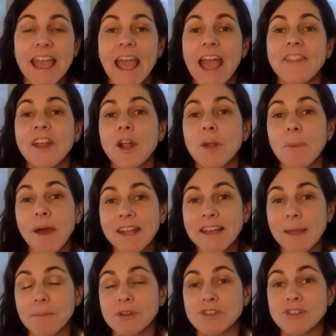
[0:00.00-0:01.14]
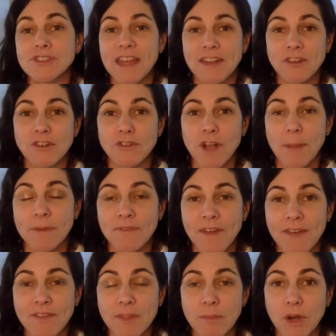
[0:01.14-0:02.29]
And then our body temperatures tend to drop at
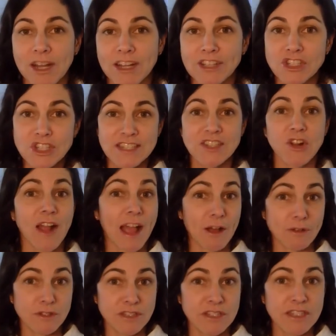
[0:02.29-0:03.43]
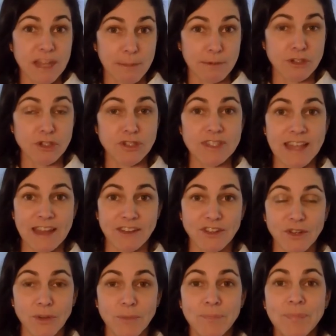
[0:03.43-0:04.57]
5 in the morning, just as our house temperatures tend
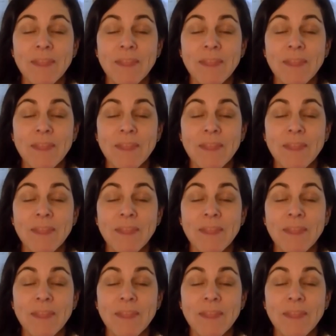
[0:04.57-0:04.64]
to.